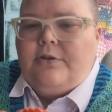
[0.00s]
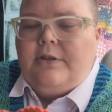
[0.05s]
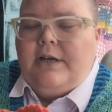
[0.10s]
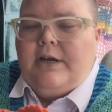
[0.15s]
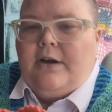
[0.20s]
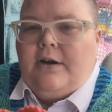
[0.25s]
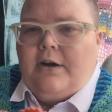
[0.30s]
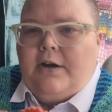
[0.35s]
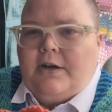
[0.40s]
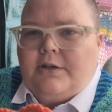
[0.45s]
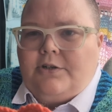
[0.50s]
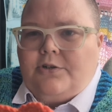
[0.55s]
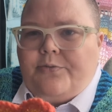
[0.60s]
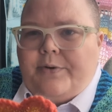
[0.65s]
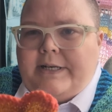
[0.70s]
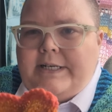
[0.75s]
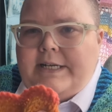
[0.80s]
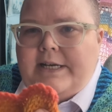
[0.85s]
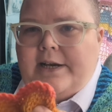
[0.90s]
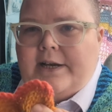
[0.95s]
there are
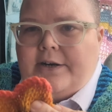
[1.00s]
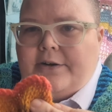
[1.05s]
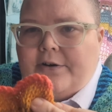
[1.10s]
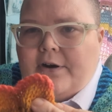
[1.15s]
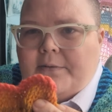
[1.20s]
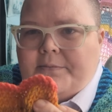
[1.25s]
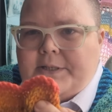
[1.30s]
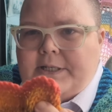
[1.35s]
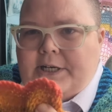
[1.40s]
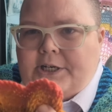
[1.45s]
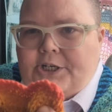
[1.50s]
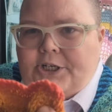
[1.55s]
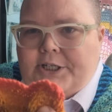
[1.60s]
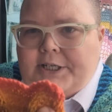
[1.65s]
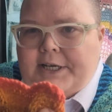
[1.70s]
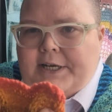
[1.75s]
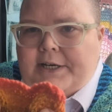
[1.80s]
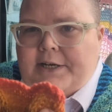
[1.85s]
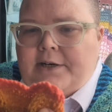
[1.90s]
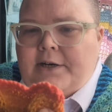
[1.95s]
20 underarm
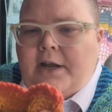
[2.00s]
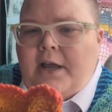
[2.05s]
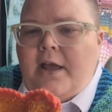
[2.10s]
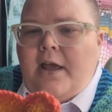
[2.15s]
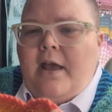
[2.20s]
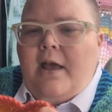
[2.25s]
stitches here,